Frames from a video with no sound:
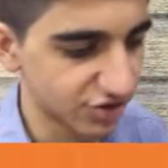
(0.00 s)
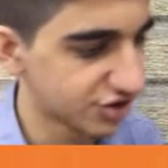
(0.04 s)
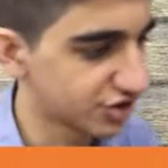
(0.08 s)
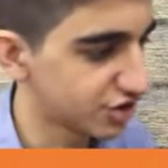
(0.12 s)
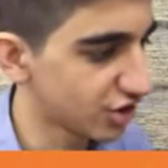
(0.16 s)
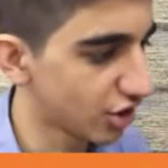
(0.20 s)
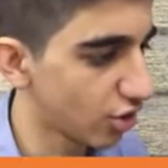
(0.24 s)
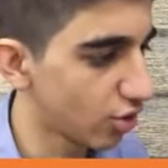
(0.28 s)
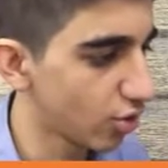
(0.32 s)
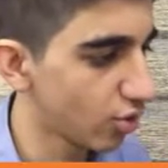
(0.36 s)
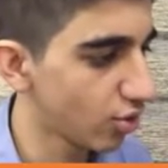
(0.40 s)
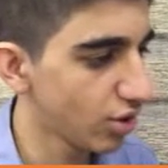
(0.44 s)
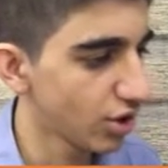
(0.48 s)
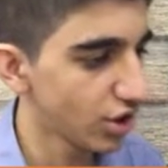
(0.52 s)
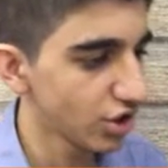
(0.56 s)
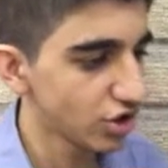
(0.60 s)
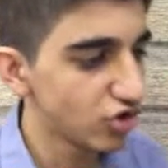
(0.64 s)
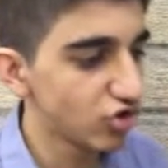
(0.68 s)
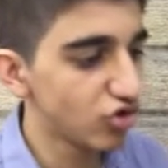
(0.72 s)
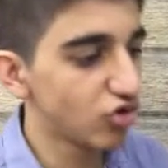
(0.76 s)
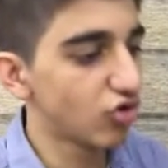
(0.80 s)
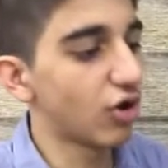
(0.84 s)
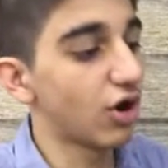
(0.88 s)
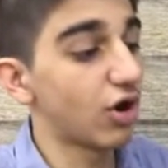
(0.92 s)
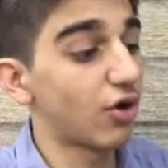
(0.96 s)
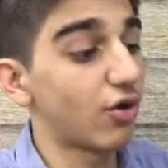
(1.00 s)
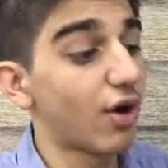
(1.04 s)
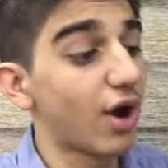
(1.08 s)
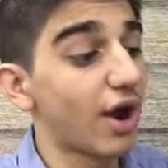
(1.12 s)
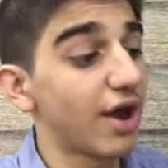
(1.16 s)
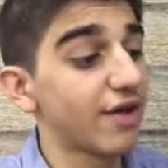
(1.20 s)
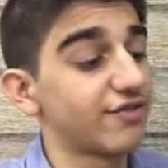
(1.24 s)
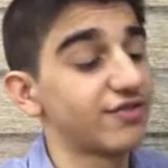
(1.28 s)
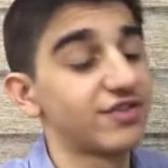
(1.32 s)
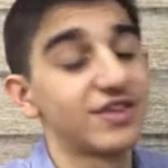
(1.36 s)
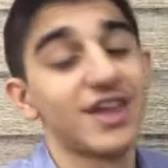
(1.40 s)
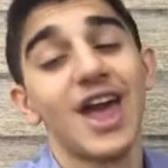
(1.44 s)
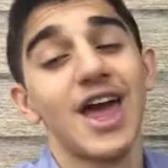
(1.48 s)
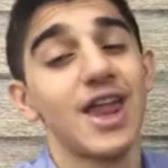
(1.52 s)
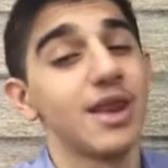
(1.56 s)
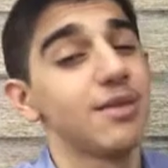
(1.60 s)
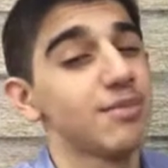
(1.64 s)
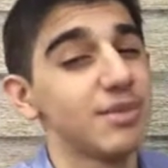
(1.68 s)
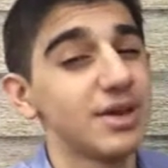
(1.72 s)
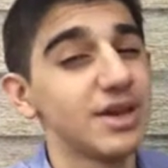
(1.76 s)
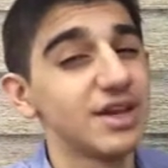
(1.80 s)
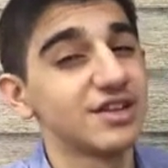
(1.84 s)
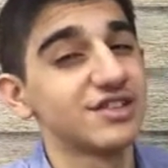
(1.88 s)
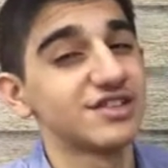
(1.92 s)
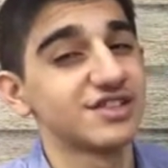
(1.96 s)
So you arrive 10
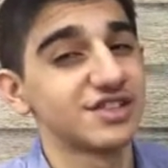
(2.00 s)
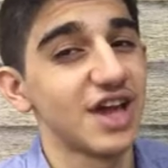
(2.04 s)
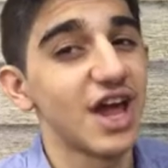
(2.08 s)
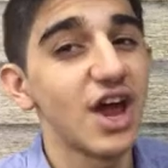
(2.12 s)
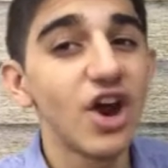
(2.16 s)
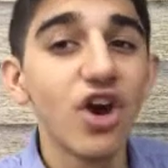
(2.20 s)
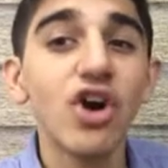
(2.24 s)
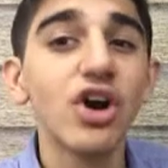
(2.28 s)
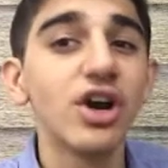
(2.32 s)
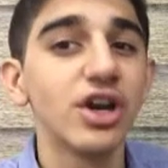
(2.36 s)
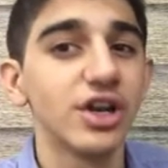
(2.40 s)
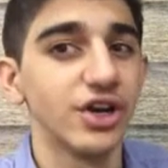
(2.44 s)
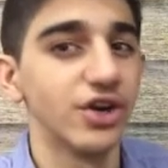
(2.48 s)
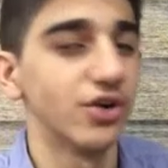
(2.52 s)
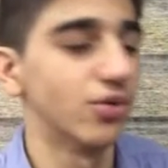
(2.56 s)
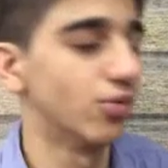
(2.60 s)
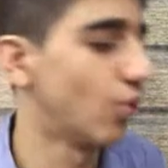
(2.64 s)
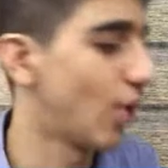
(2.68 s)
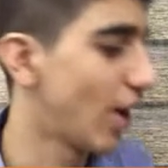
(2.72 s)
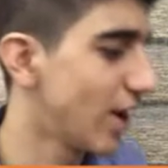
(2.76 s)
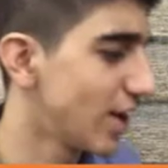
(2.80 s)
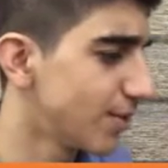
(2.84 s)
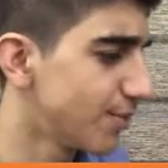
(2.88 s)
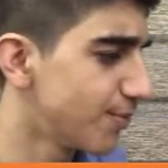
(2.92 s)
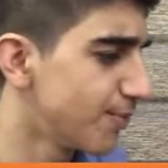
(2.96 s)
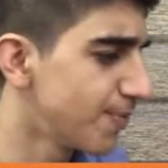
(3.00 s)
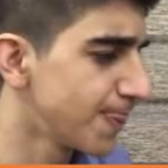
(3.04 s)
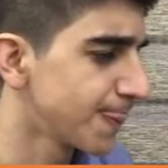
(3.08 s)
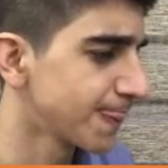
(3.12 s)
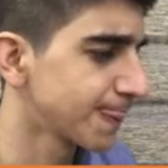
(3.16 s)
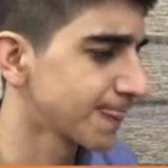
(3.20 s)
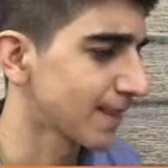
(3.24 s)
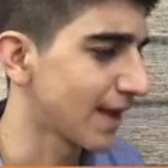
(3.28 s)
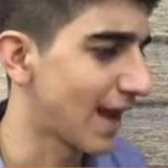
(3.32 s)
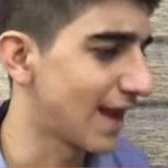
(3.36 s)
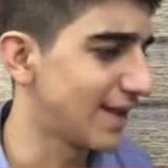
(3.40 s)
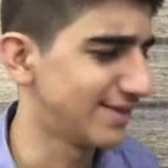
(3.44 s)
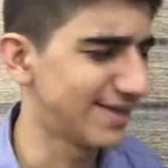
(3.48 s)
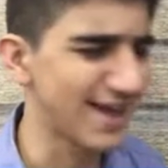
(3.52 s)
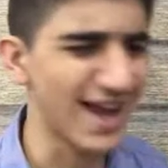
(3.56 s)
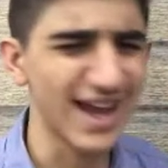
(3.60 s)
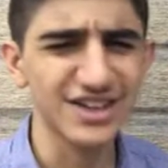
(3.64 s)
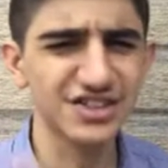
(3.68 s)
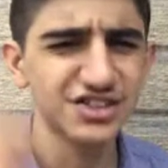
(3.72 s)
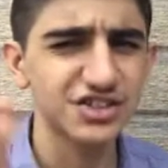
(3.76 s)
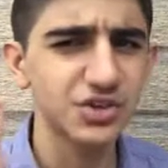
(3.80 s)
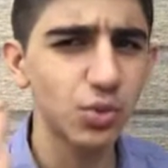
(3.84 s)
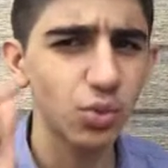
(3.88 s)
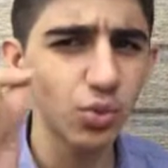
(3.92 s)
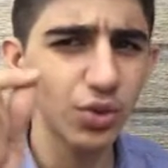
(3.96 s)
minutes earlier, right? And
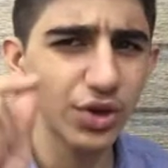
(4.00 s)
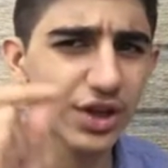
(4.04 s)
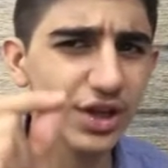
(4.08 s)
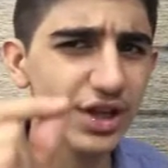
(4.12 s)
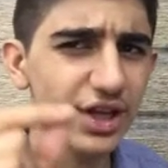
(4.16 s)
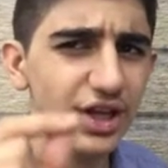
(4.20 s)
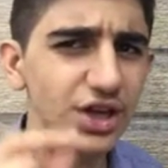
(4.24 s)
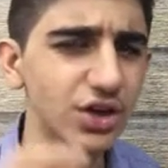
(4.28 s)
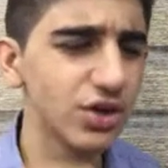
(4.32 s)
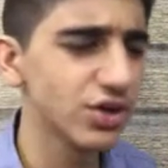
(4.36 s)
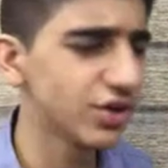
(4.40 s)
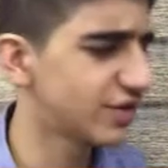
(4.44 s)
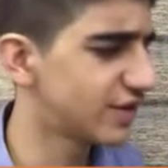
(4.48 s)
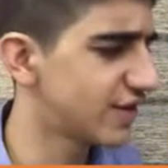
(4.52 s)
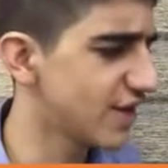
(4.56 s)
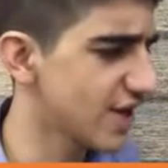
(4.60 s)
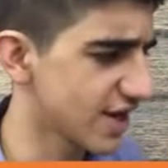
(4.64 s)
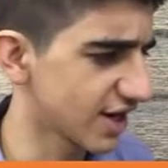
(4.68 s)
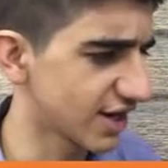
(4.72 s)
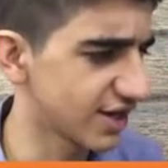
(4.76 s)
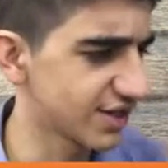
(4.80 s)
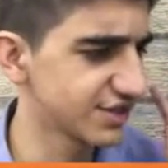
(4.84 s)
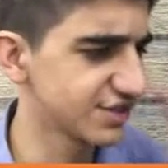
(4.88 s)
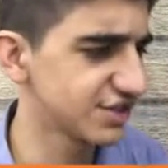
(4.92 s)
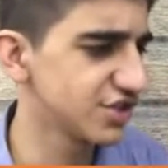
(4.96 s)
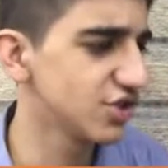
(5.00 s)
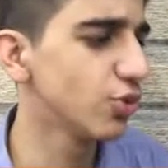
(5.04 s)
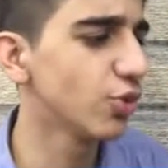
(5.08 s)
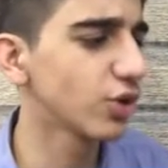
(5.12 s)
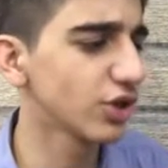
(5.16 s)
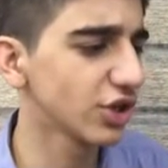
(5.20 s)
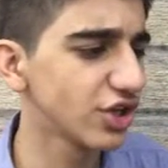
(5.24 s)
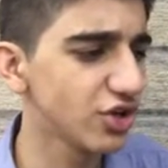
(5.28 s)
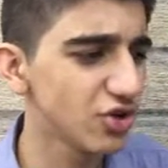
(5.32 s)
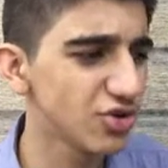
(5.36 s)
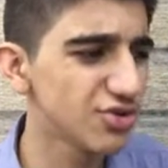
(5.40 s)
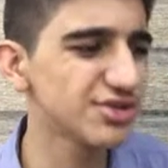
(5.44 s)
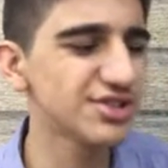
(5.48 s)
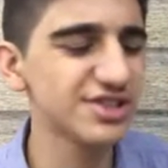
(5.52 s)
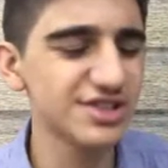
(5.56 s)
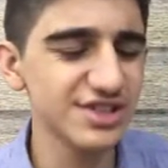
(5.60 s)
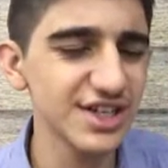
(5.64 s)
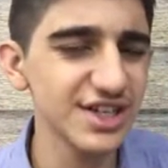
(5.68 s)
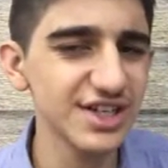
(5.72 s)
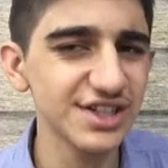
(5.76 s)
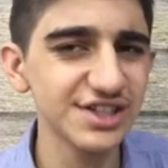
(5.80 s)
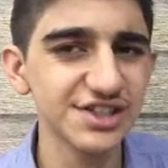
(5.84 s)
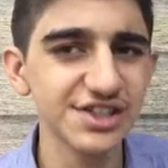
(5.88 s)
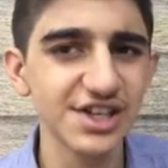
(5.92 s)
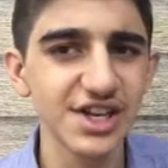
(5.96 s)
that's a really good thing, because you will use
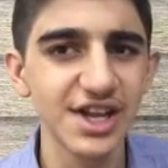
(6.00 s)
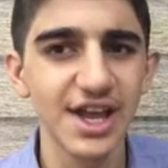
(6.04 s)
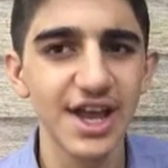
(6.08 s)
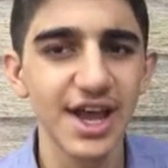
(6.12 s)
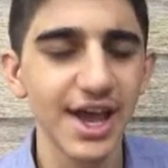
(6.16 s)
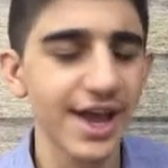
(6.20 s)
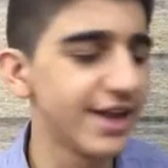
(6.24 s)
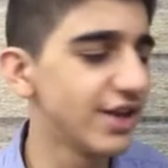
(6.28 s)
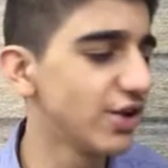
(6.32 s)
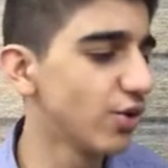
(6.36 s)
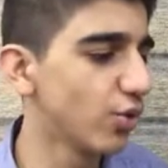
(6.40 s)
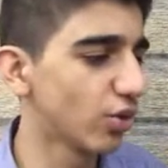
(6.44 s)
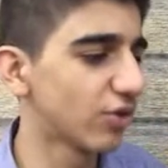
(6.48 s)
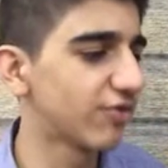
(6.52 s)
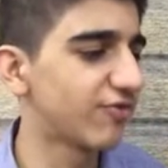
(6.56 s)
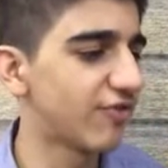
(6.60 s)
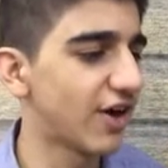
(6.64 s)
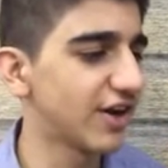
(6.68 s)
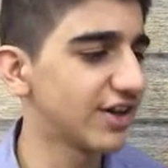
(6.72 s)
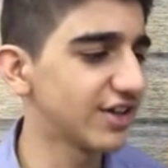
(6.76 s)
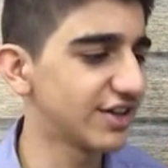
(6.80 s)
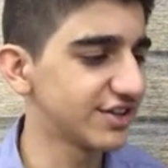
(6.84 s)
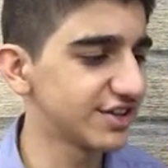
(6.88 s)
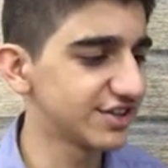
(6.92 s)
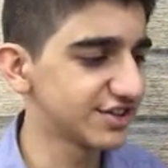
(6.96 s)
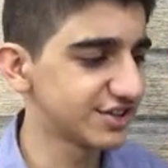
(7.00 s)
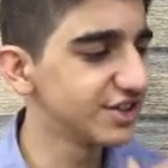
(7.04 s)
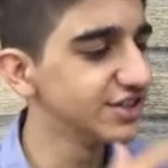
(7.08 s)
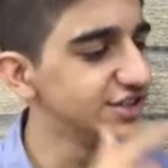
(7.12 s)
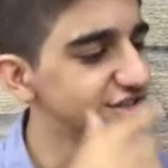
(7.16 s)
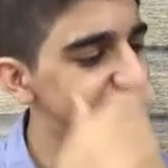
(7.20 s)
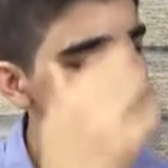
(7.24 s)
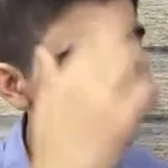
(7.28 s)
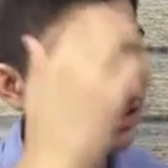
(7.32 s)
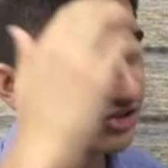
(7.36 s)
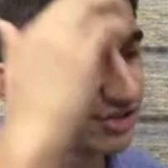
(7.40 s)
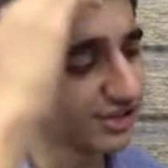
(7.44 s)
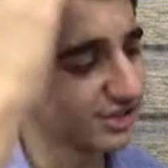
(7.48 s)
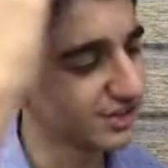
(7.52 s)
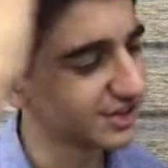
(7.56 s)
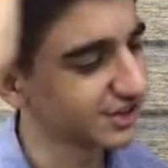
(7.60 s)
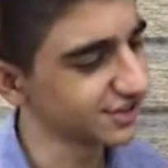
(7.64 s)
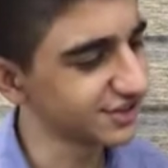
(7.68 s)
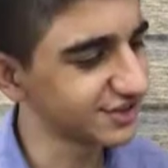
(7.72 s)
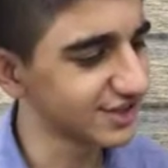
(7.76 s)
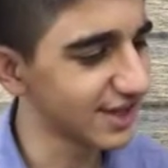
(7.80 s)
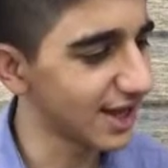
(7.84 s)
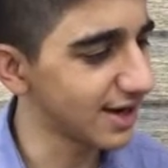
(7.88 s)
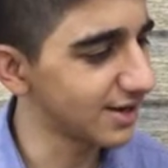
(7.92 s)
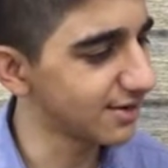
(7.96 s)
this and you will find a distance using
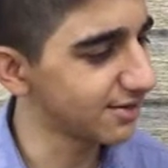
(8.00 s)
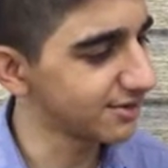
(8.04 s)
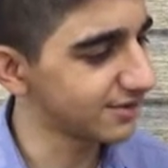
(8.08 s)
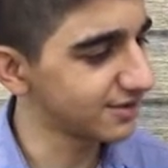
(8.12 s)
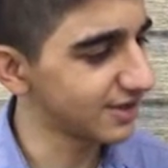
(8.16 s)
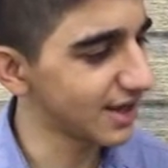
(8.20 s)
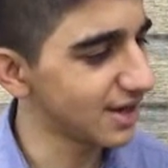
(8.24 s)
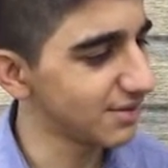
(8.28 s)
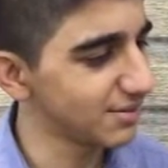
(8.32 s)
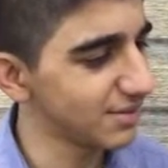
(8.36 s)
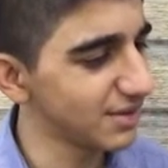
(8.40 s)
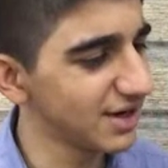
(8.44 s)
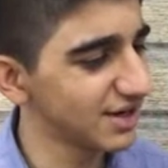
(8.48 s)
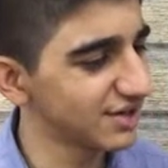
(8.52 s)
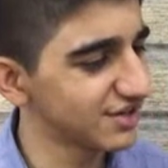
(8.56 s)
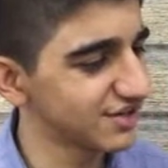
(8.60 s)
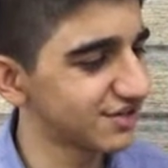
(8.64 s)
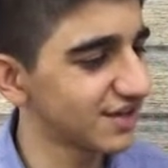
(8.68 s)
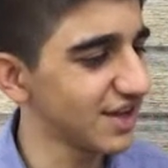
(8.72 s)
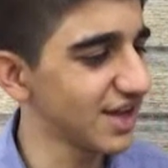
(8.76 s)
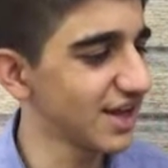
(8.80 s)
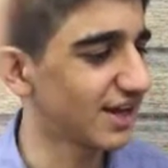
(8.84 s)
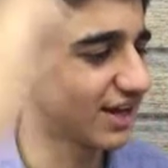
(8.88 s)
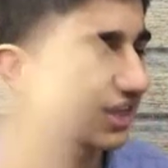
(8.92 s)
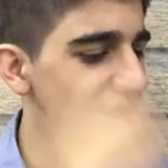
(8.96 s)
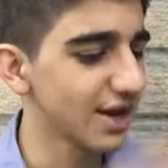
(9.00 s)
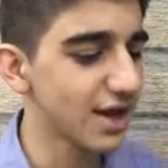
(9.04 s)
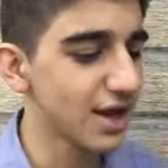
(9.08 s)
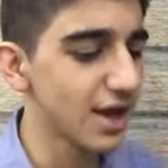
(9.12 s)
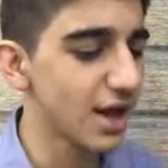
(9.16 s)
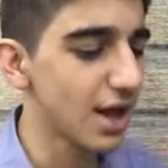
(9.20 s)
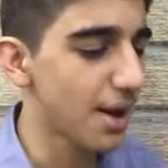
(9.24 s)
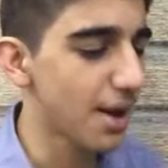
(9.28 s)
this 10 minutes thing.